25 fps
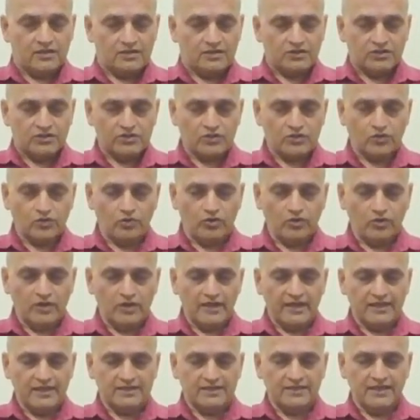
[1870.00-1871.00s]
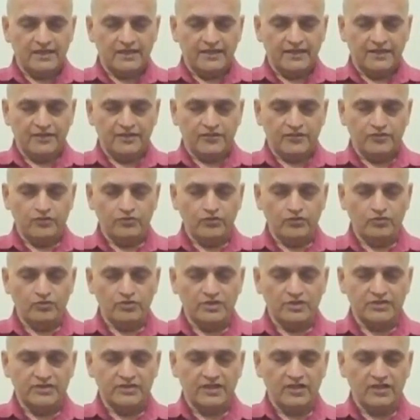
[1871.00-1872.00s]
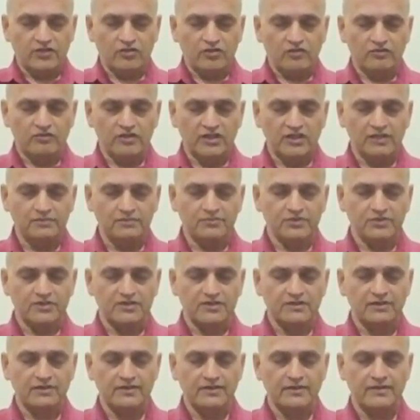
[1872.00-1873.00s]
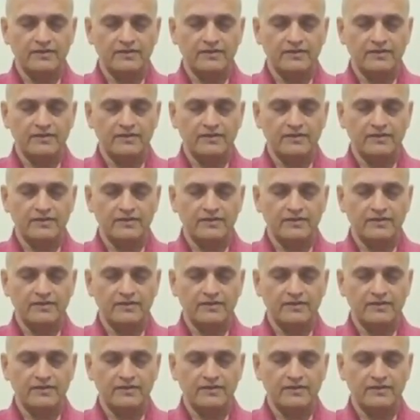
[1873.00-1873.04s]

Slowly exhaling through the center of the lips.